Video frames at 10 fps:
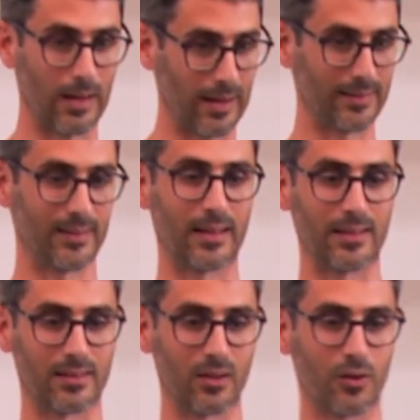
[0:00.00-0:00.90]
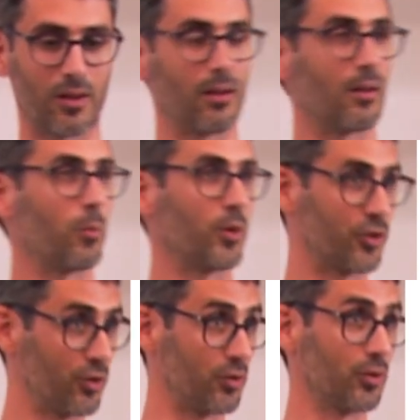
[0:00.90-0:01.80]
As I said, so here
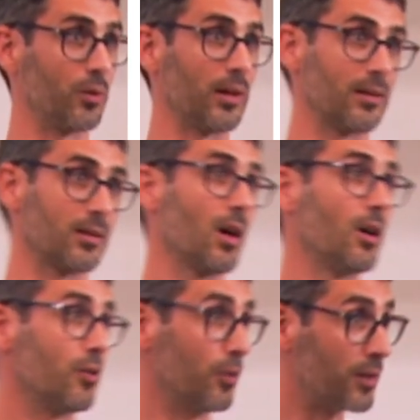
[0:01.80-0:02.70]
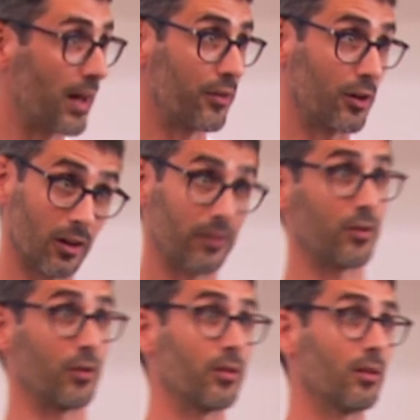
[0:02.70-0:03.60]
what you do is you look at the
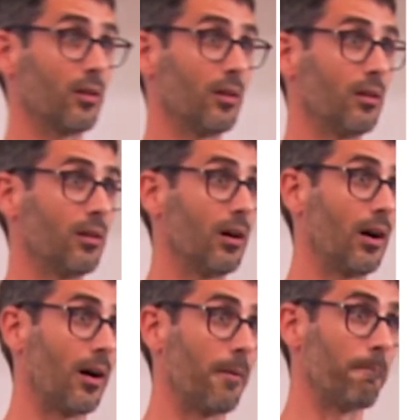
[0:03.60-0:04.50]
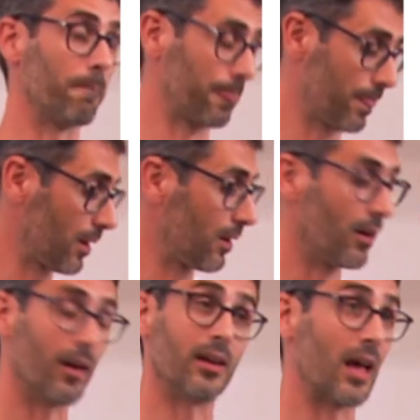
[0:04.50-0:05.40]
clusters. In
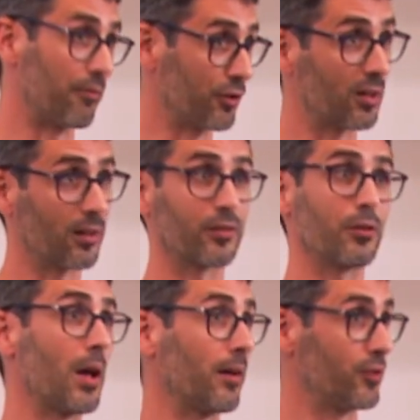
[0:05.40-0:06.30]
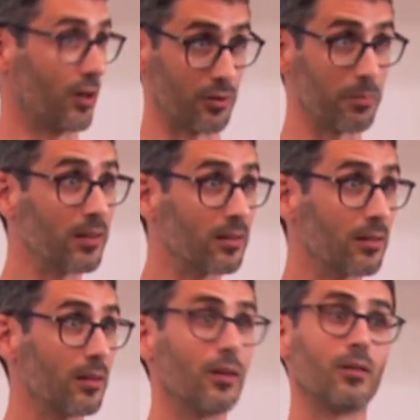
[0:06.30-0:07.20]
every cluster you have
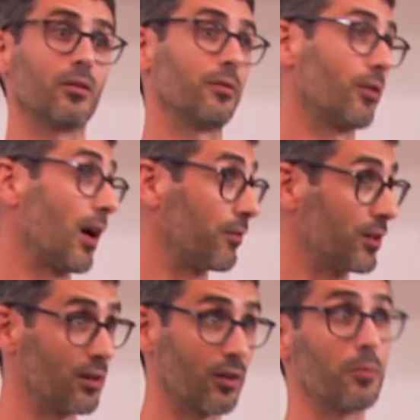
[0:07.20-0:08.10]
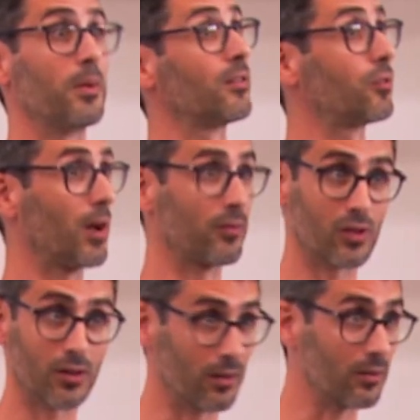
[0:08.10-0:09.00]
documents. So for every document you have
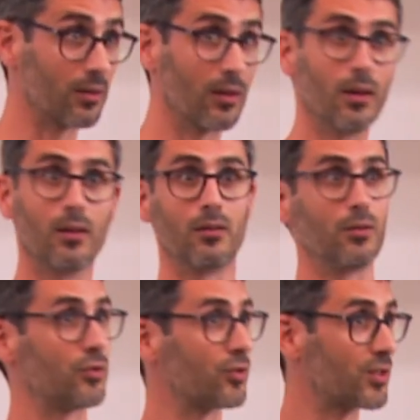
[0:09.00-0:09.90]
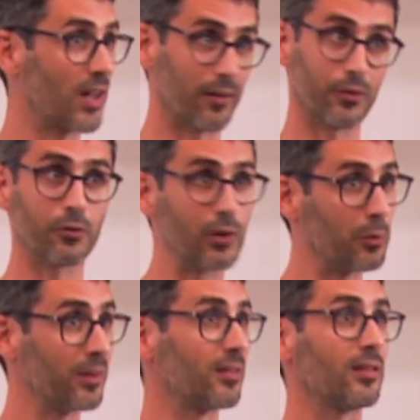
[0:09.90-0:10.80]
tokens. You just count the
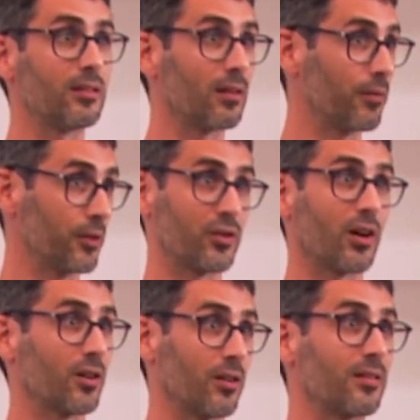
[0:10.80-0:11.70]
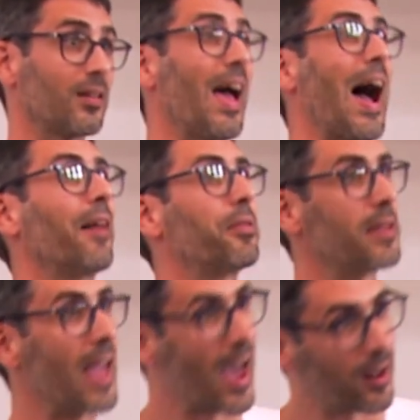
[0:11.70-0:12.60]
frequencies of the tokens at
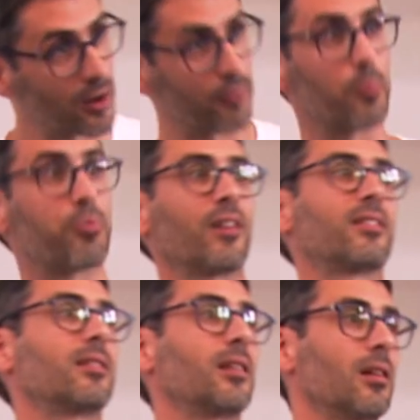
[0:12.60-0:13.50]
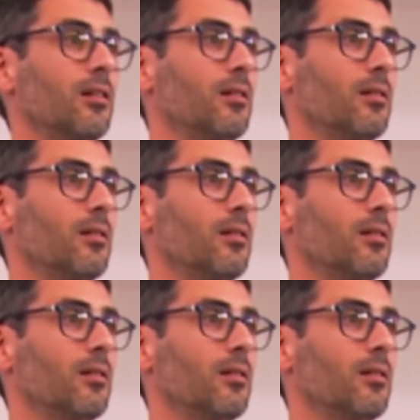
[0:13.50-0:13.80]
the end of the processing.